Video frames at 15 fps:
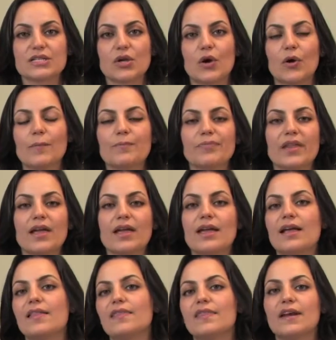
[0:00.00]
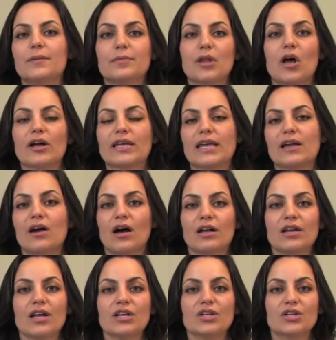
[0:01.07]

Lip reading: So they're blocking on